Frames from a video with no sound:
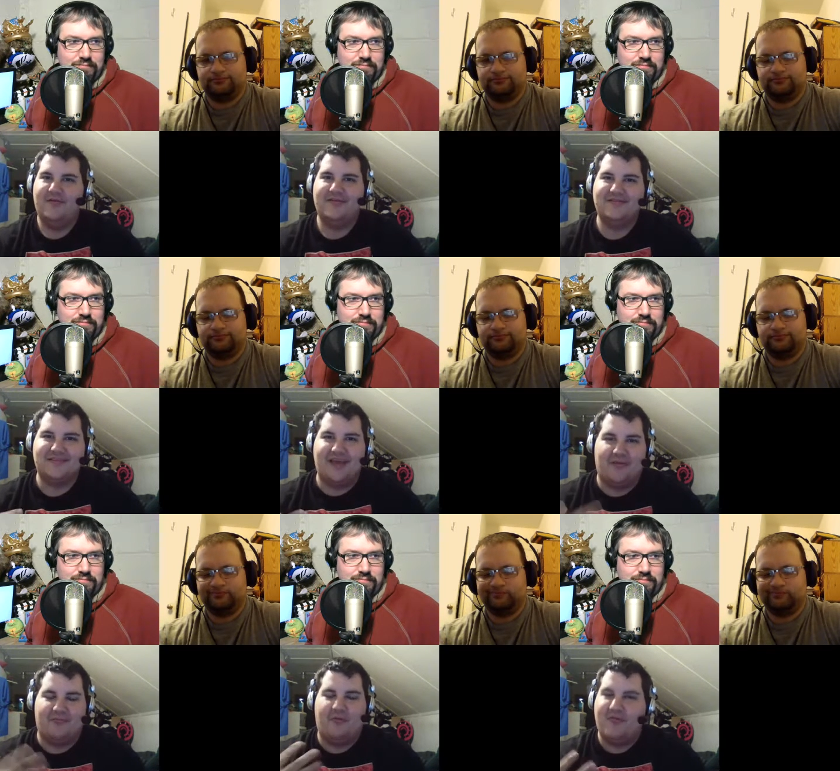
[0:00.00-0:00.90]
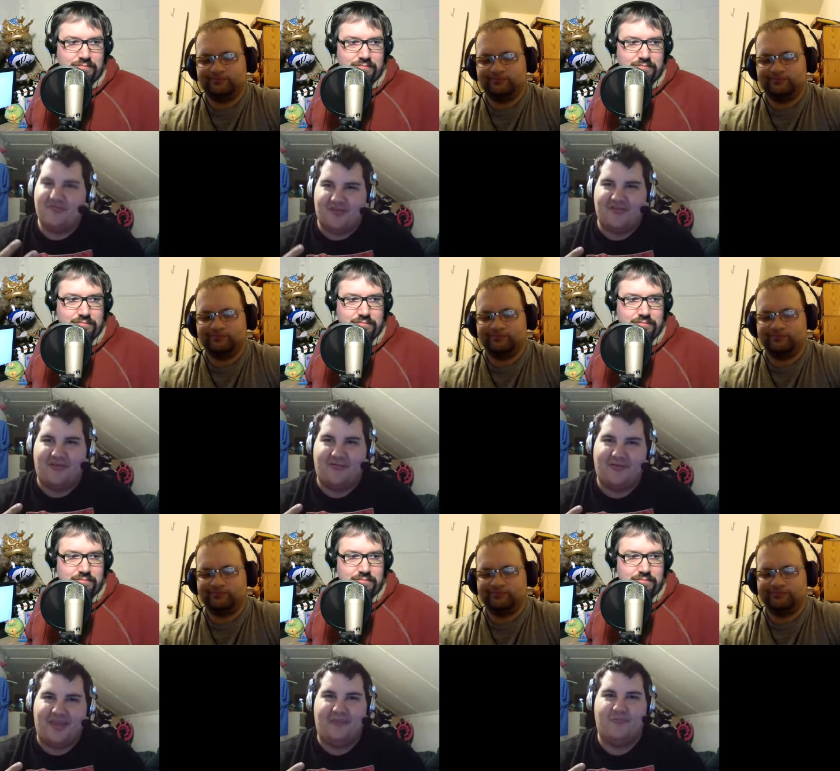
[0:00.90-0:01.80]
Speaker 1: setup when we saw Taker and
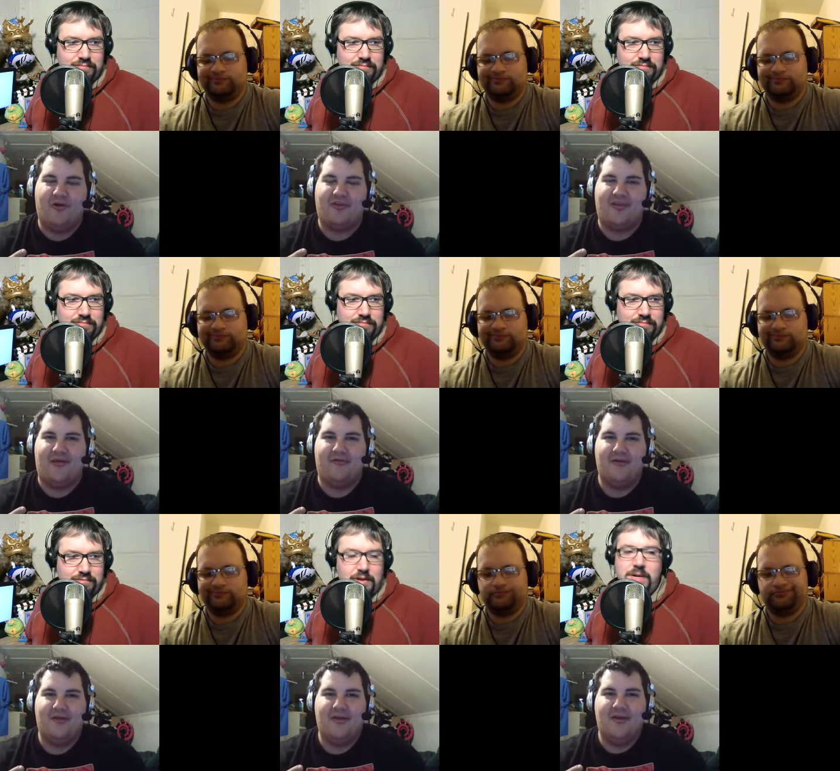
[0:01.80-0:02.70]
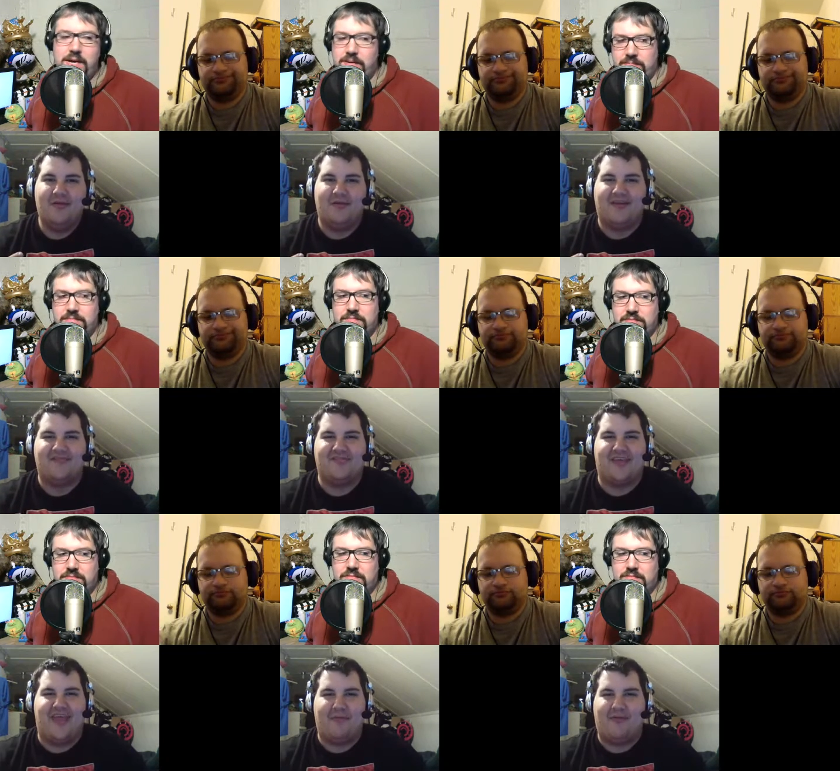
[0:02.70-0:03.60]
Kane walking out. Okay. Because the
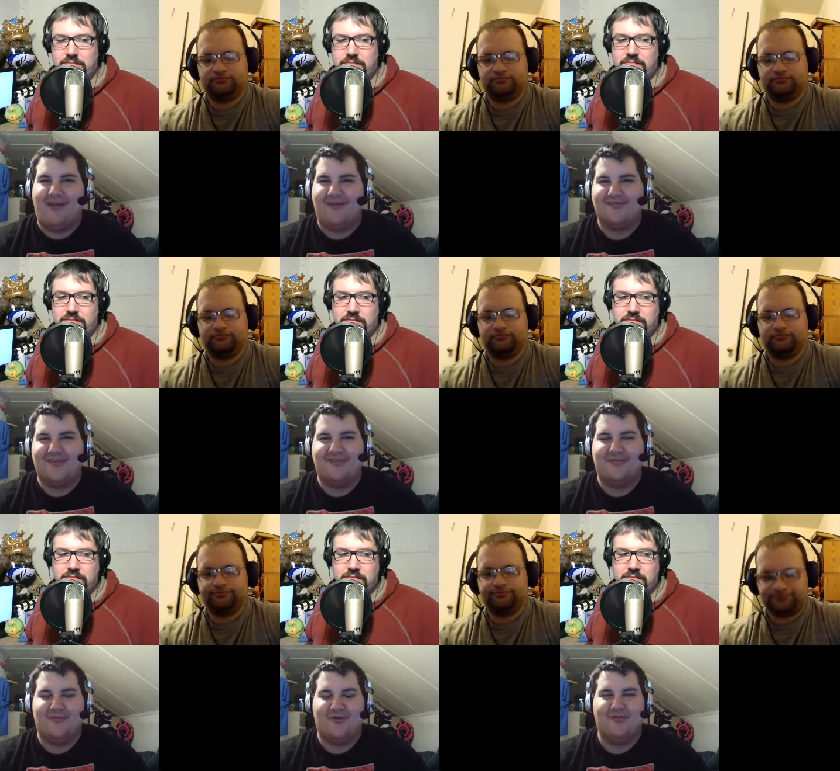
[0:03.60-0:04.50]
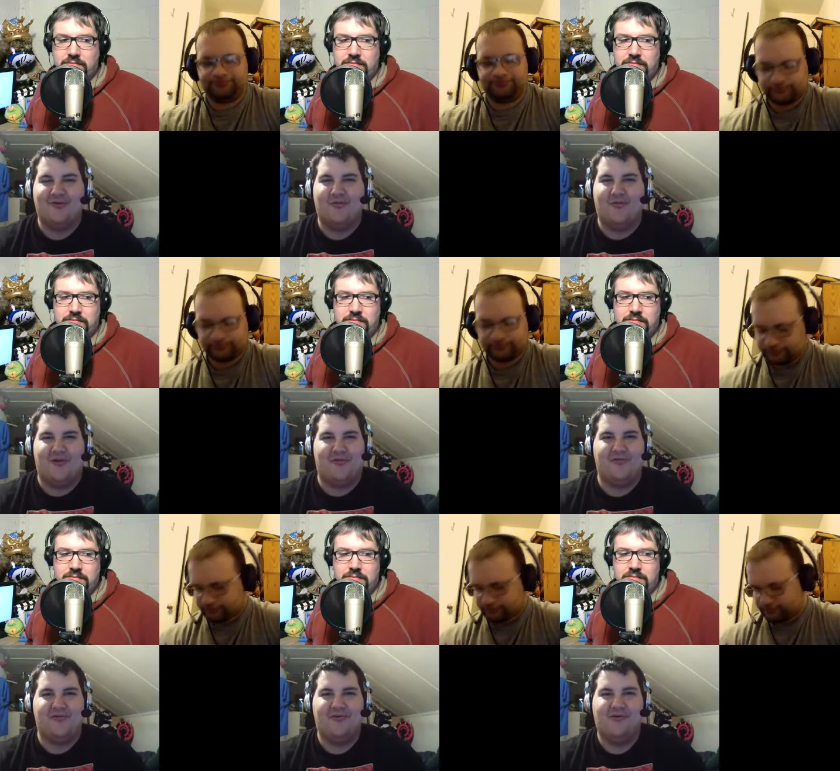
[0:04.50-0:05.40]
camera angles on them were a little weird.
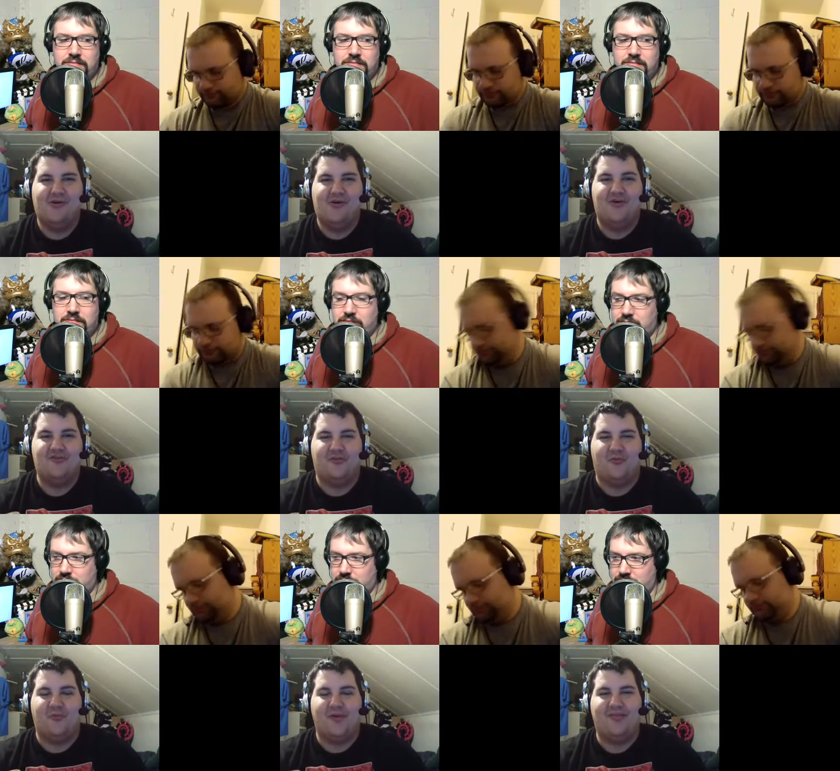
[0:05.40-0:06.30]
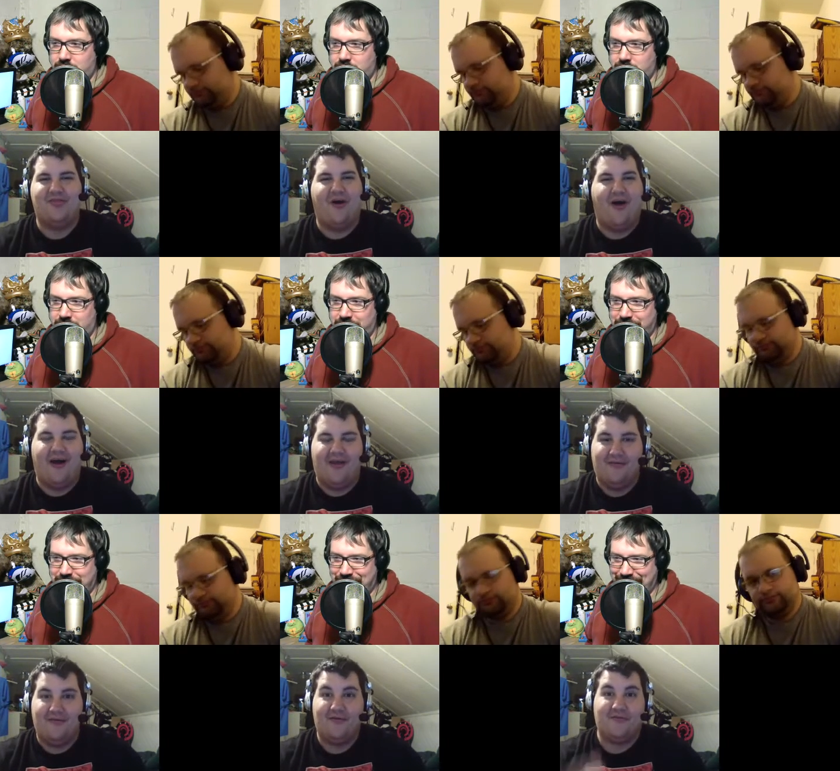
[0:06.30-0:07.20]
So we thought,
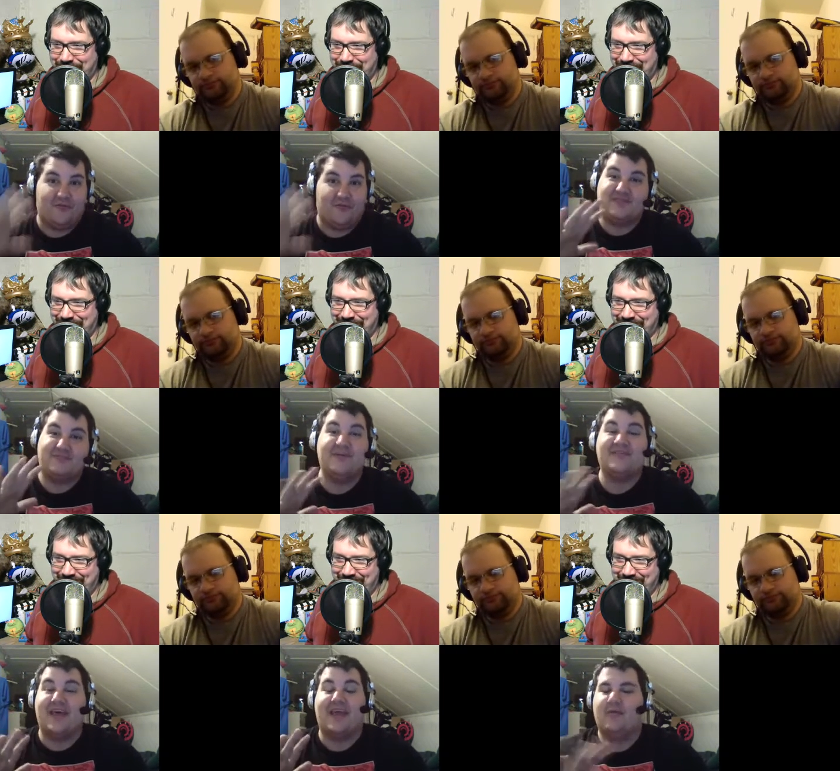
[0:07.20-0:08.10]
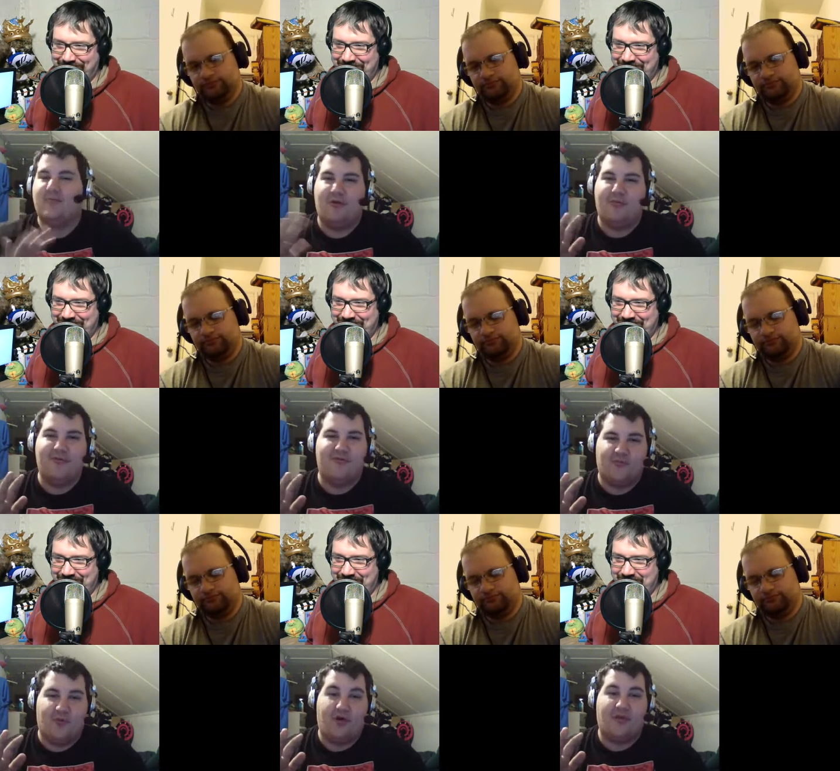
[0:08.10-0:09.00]
for a split second, we were proven
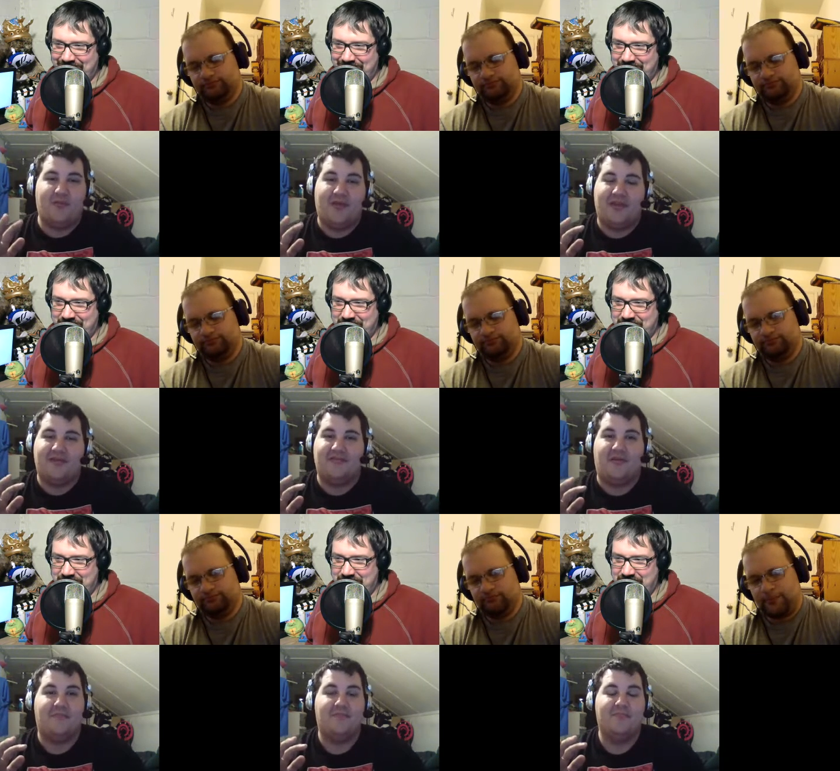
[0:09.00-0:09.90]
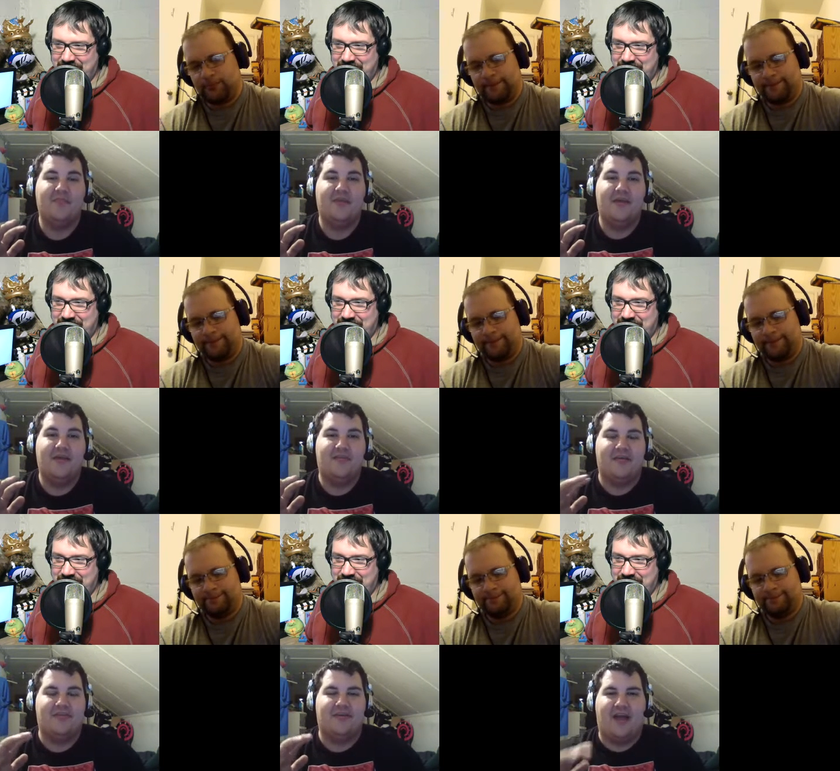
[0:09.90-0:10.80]
wrong immediately,
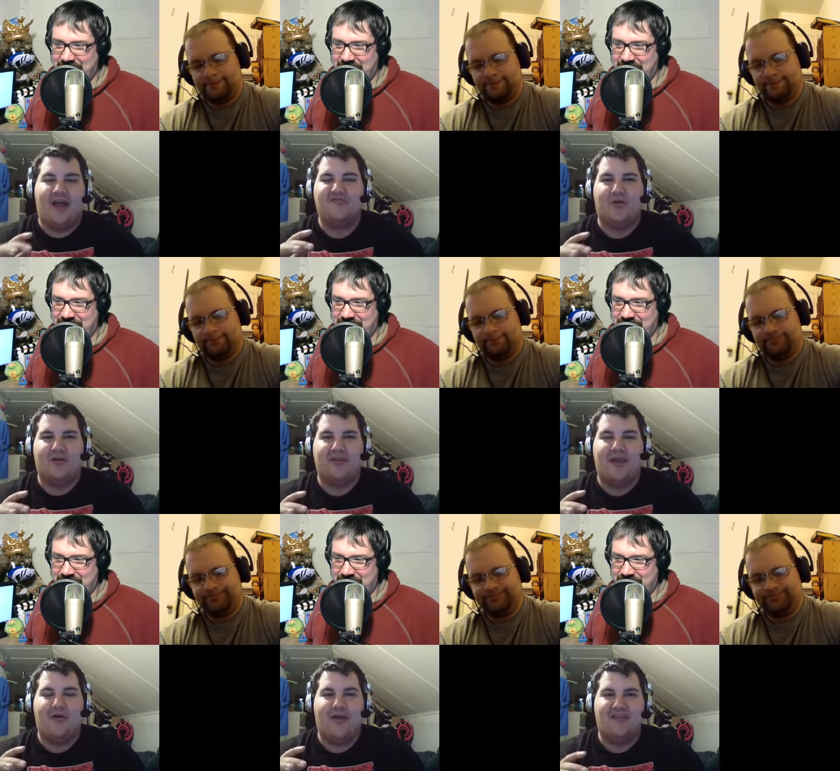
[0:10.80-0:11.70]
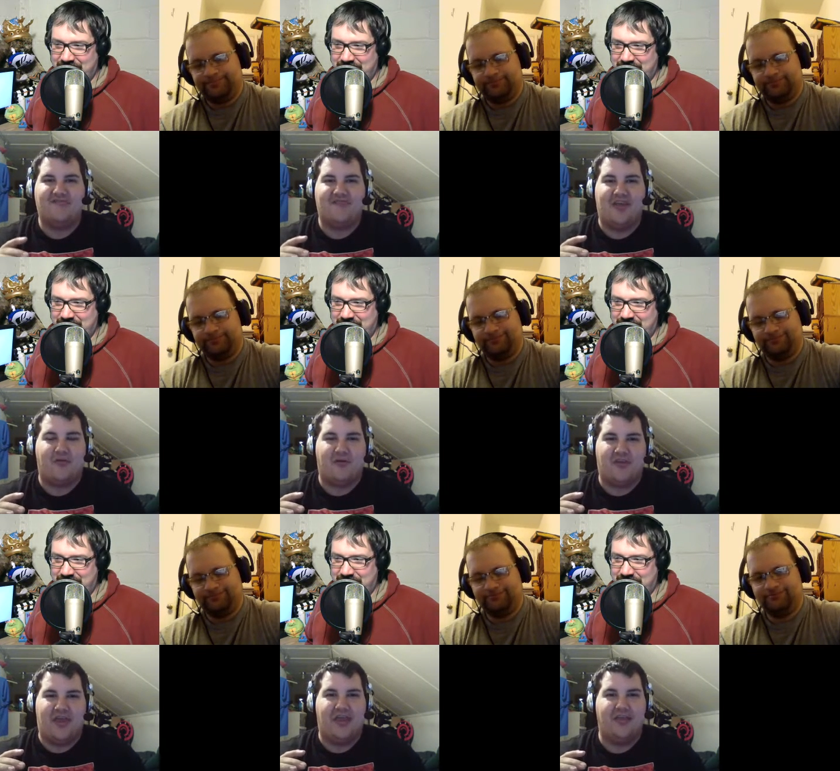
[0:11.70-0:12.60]
that the guys walking out as Taker and
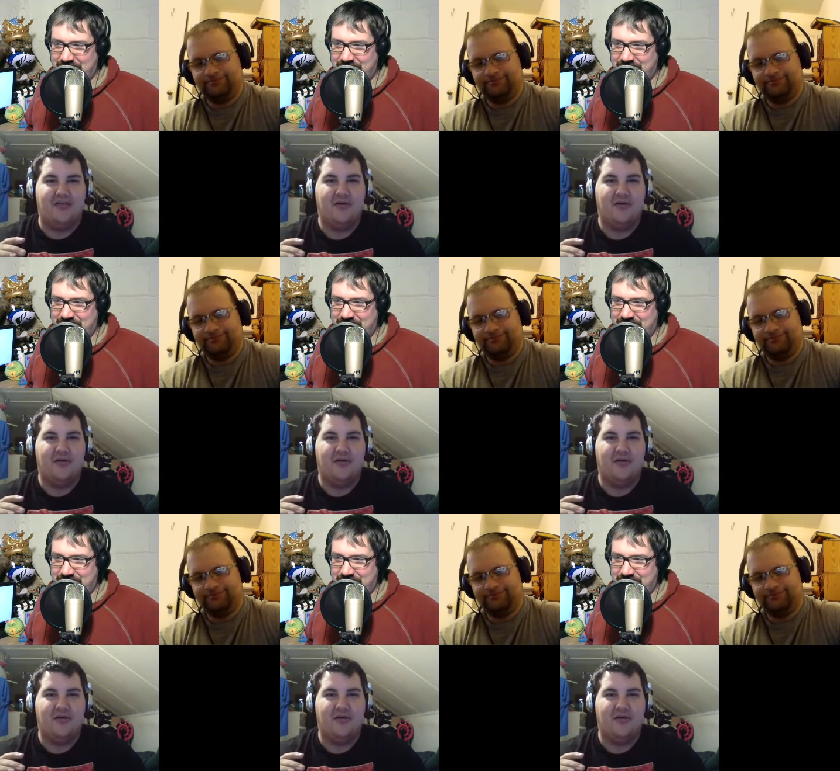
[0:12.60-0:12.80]
Kane